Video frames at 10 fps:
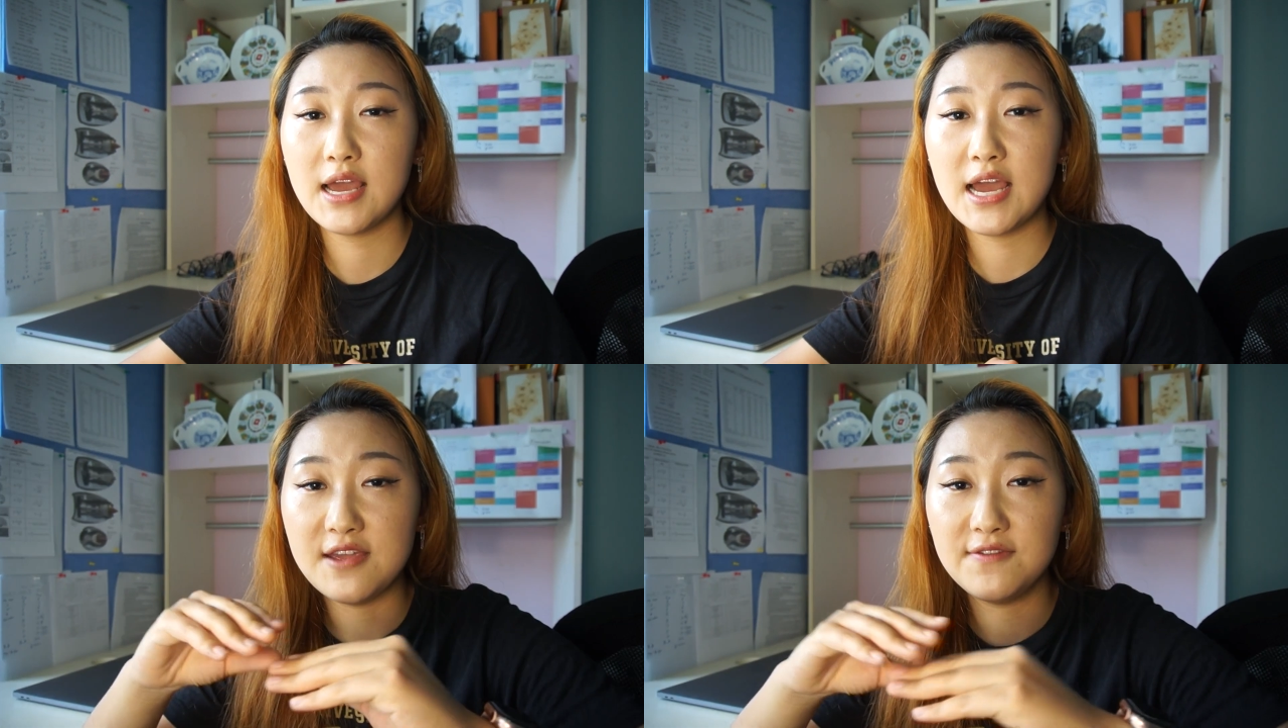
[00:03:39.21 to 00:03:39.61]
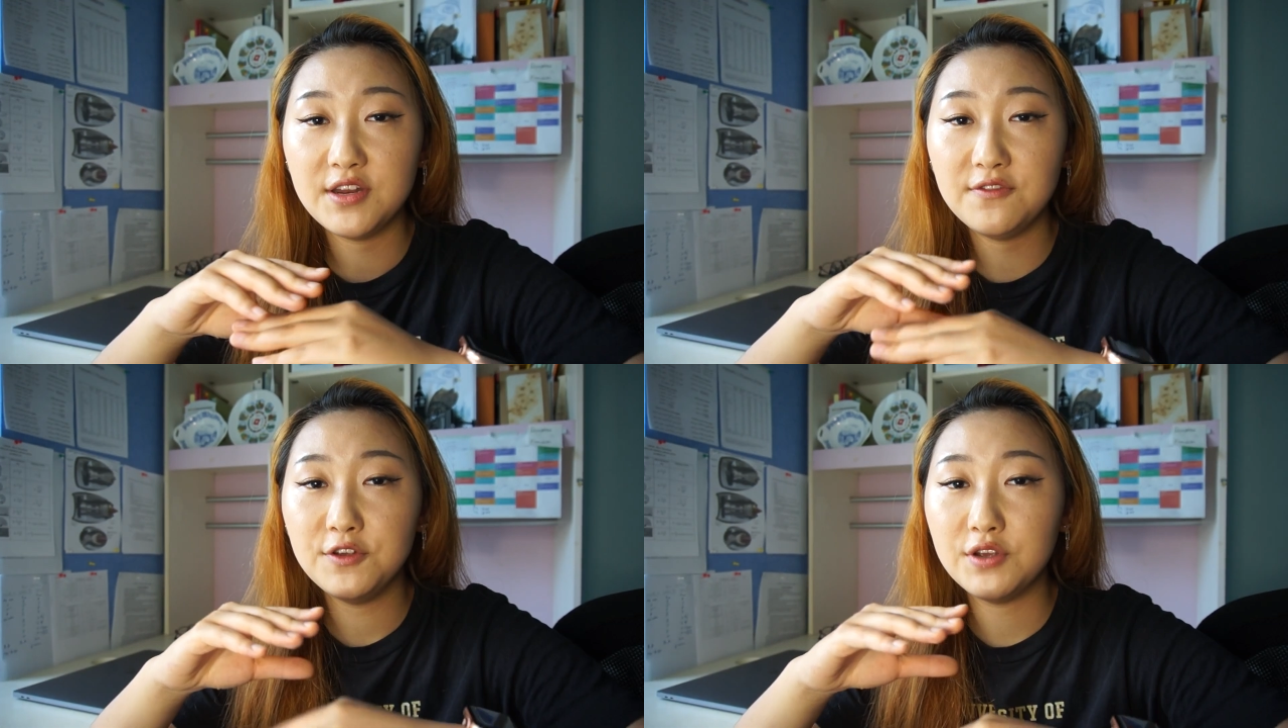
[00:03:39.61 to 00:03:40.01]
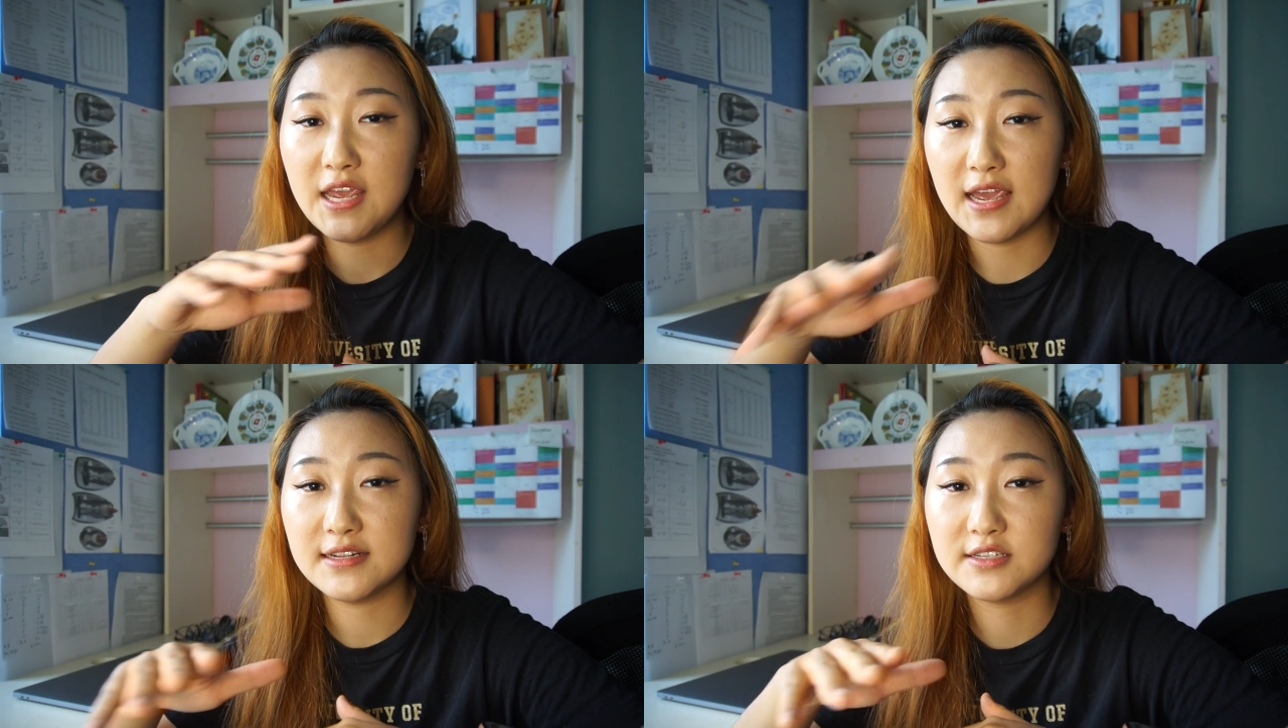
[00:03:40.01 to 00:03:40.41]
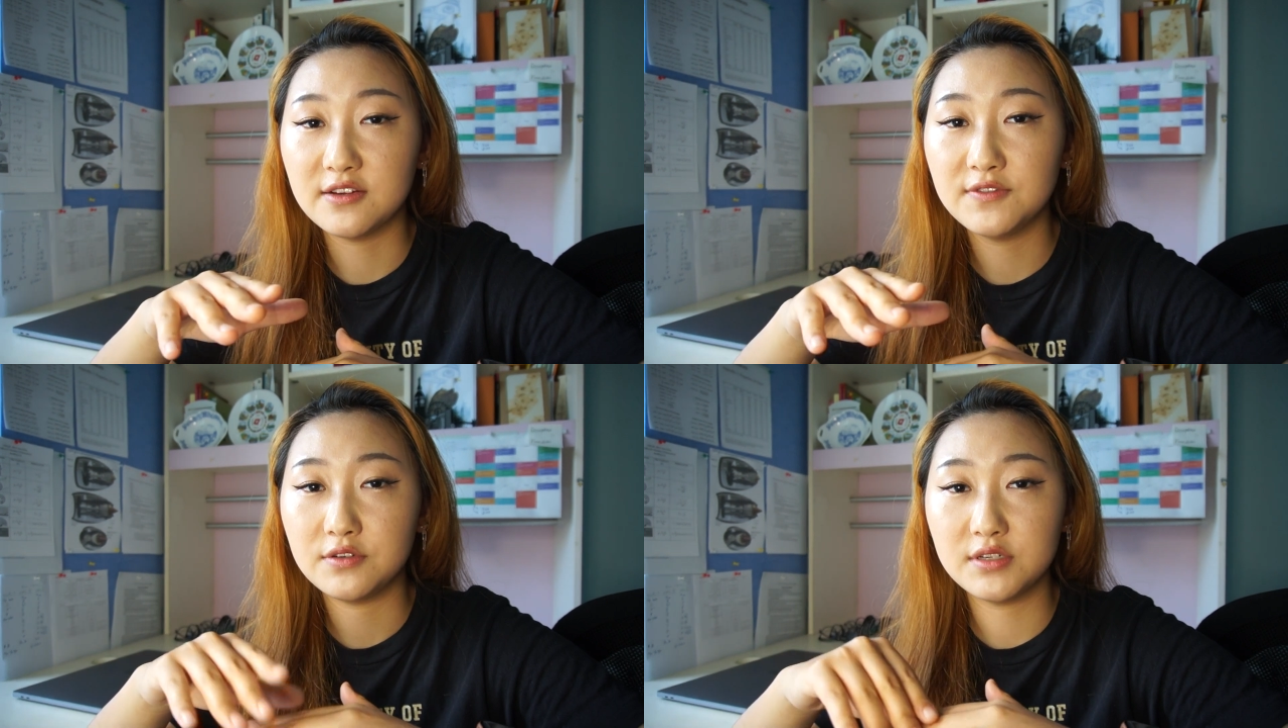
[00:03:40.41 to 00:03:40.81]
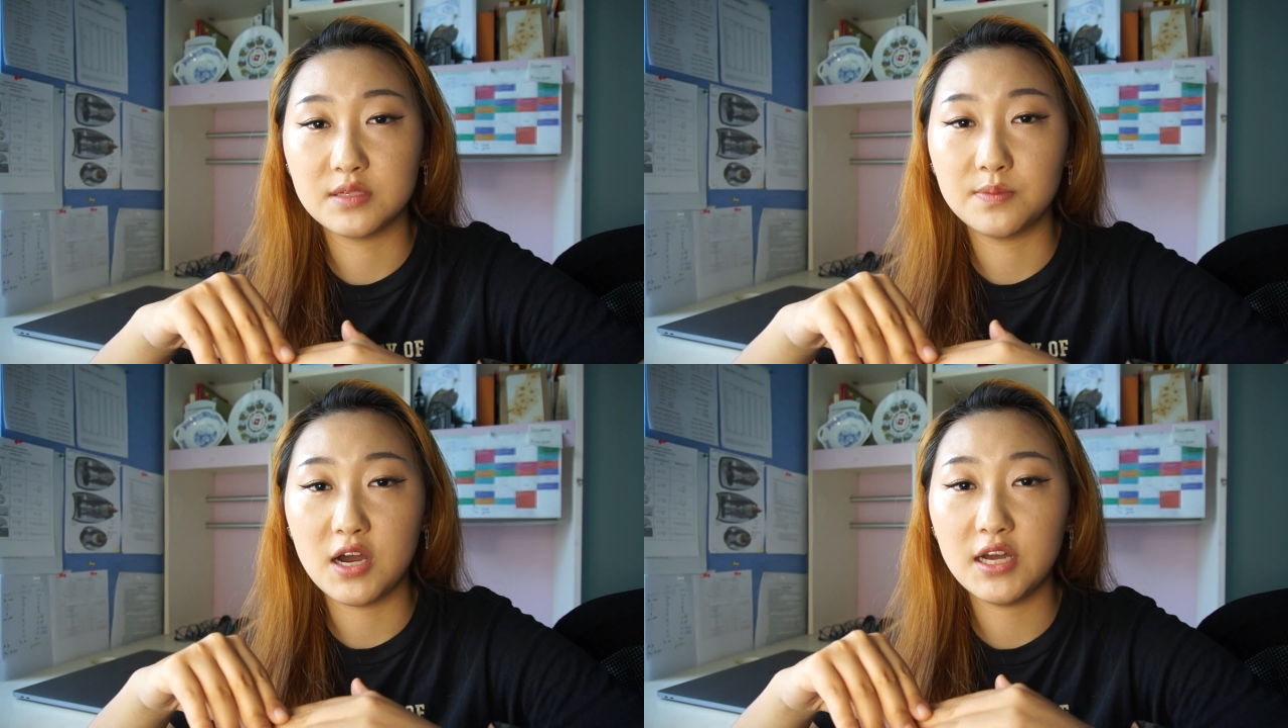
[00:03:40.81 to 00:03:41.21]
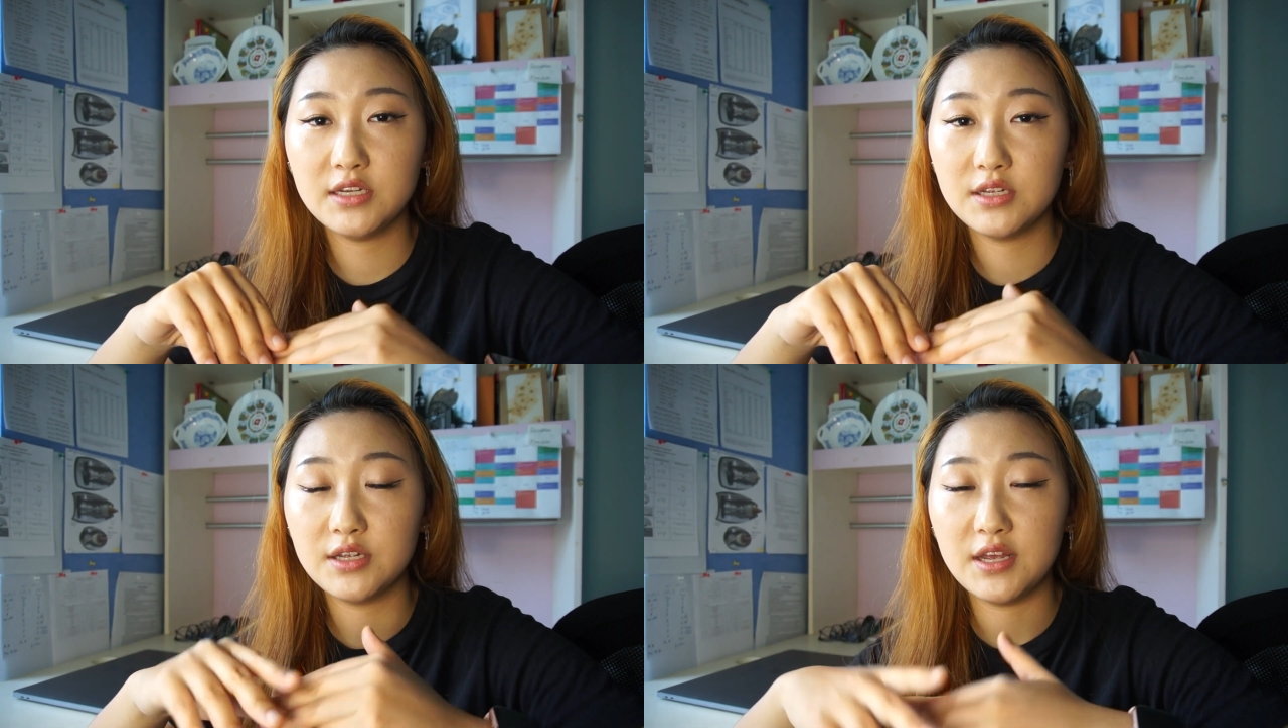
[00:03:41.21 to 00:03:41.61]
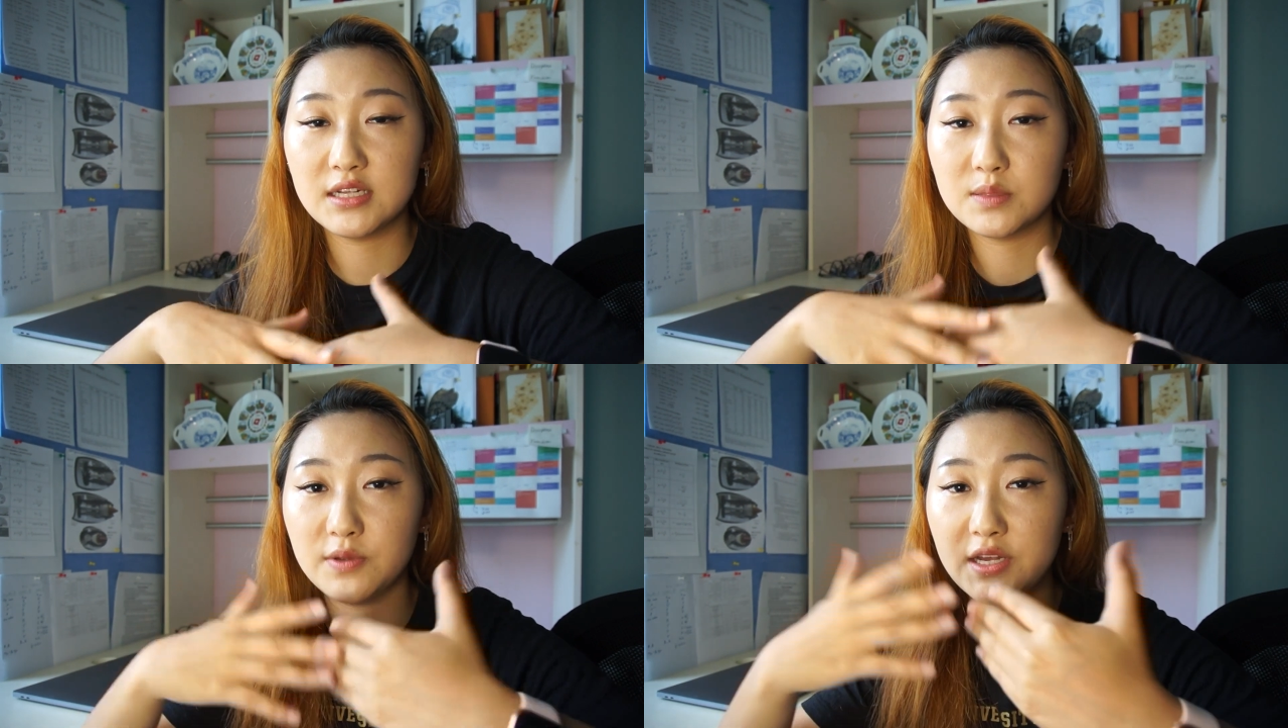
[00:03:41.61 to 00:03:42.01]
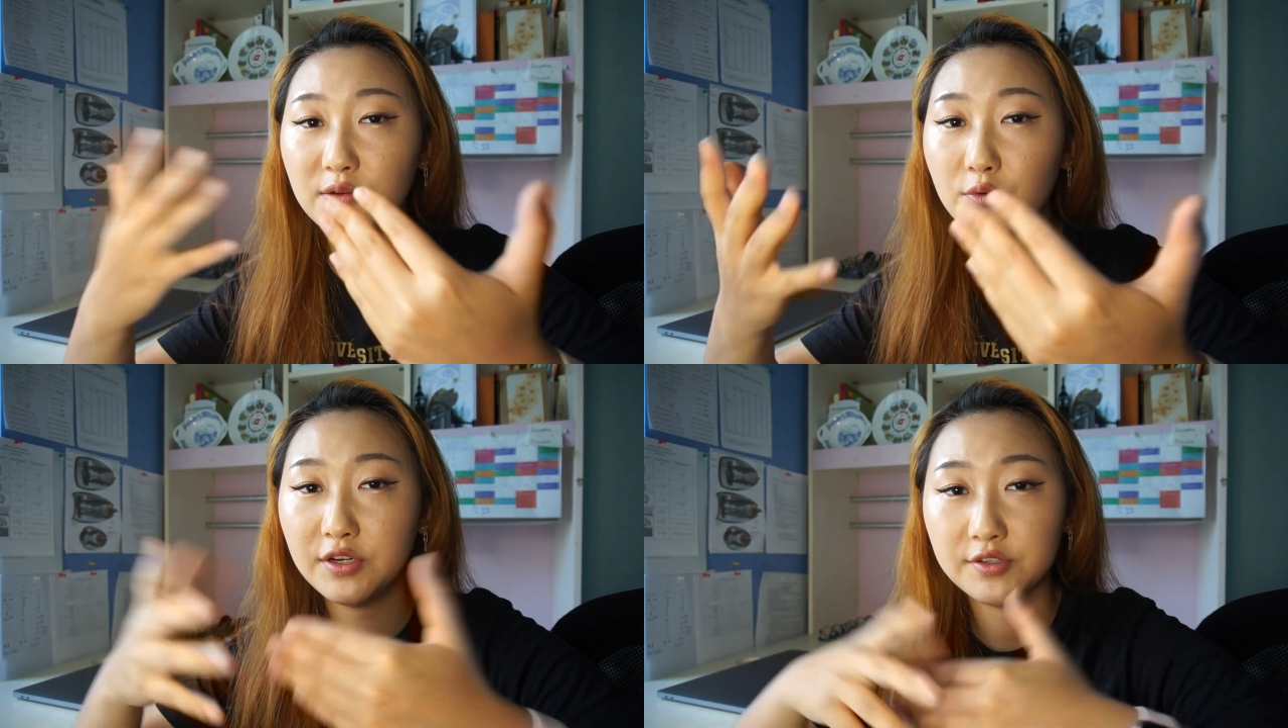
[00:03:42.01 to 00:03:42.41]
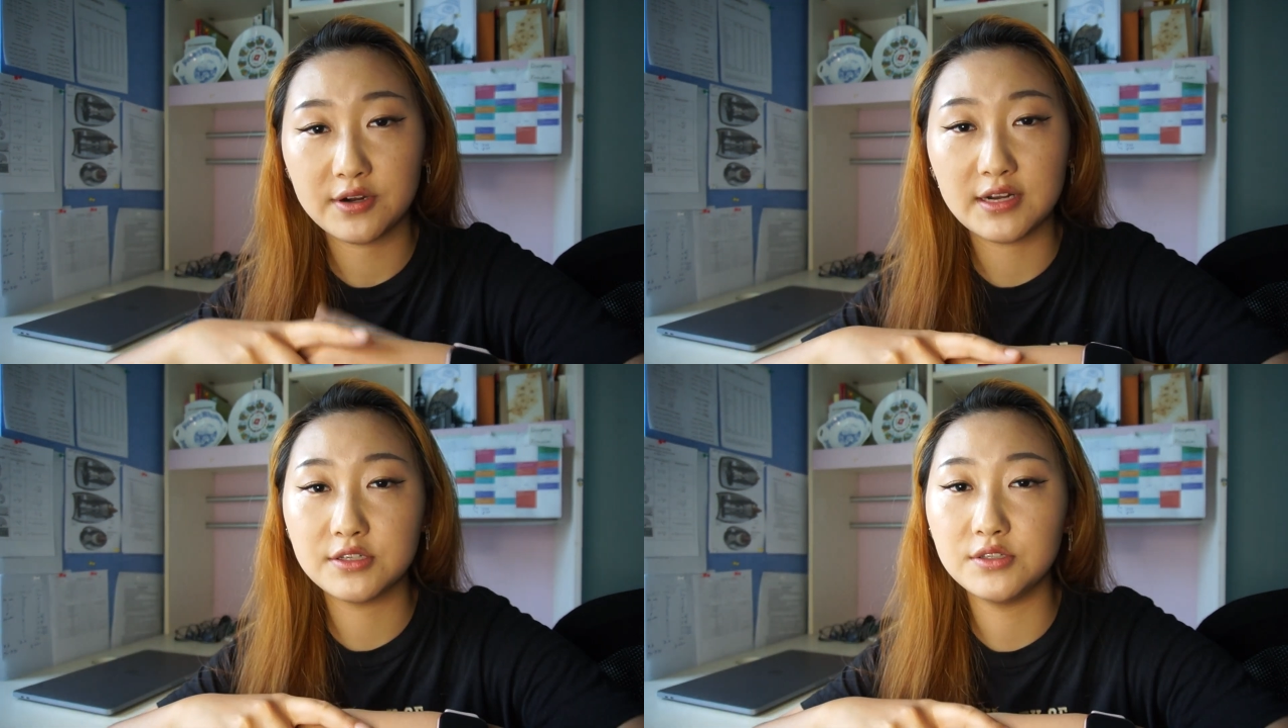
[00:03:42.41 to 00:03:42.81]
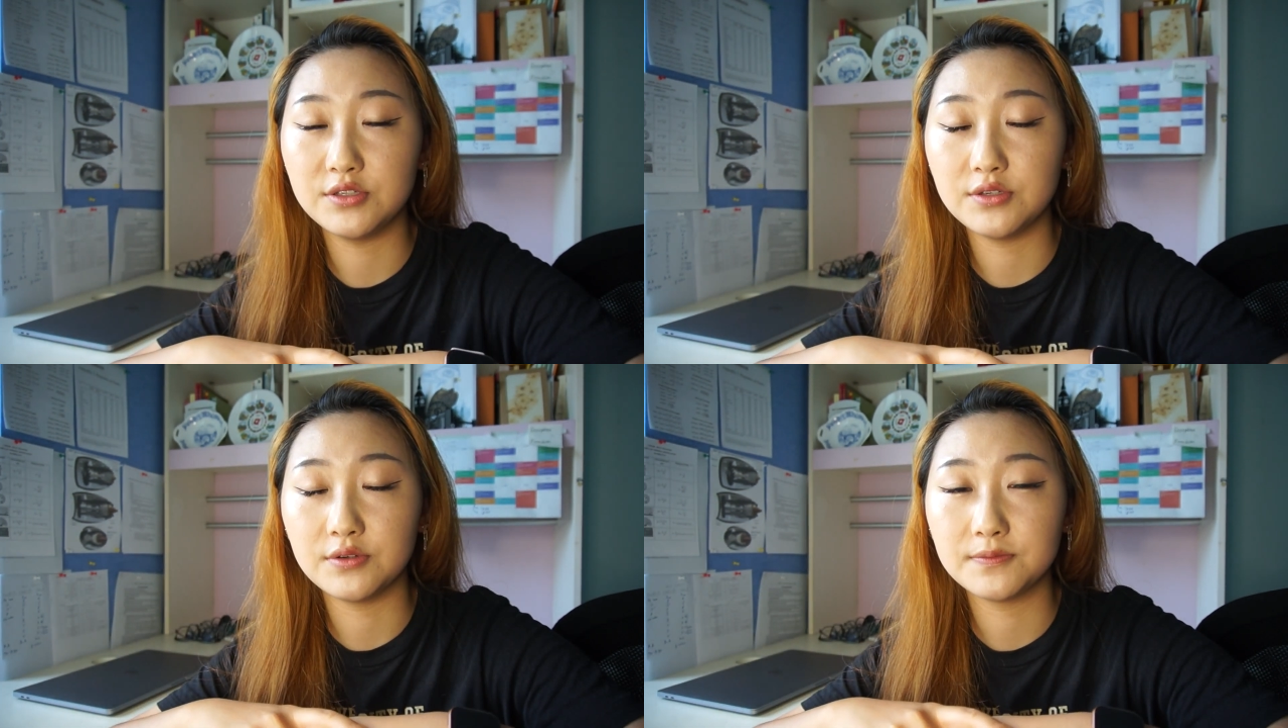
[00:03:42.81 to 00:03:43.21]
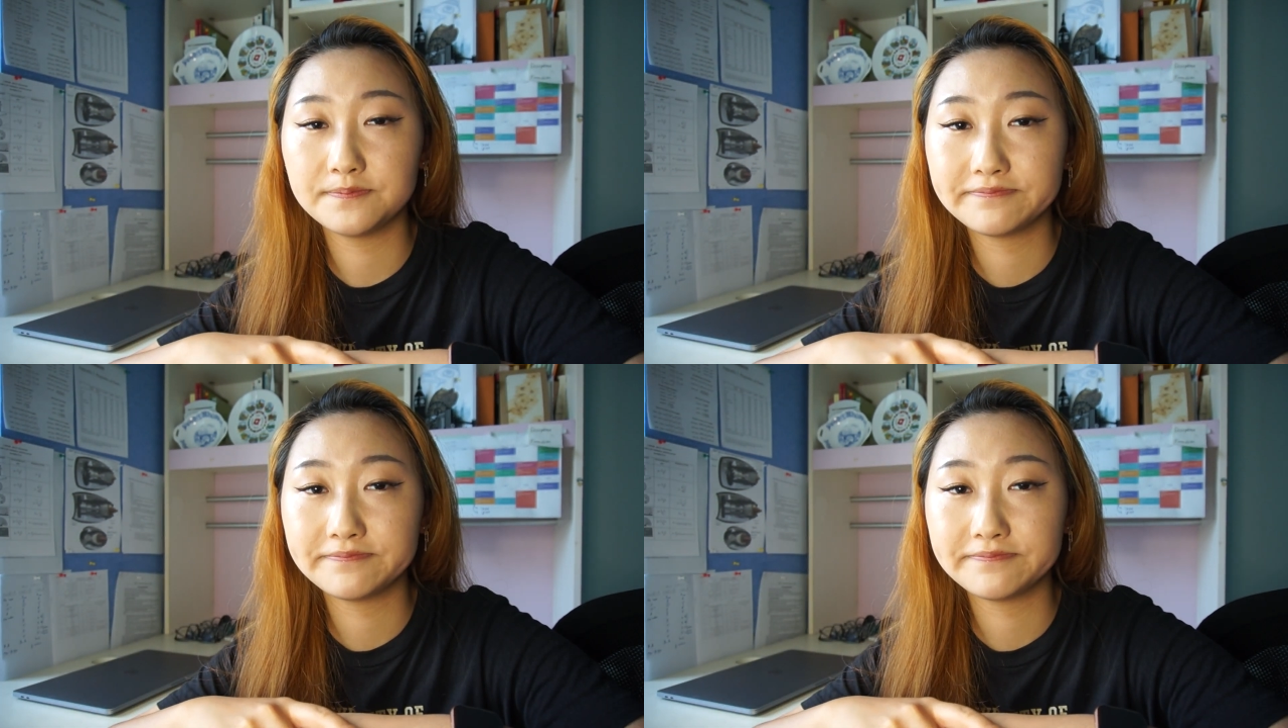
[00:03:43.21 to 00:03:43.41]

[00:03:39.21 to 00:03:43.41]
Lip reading: Even if you can't solve it on the spot, explain what you're trying to do.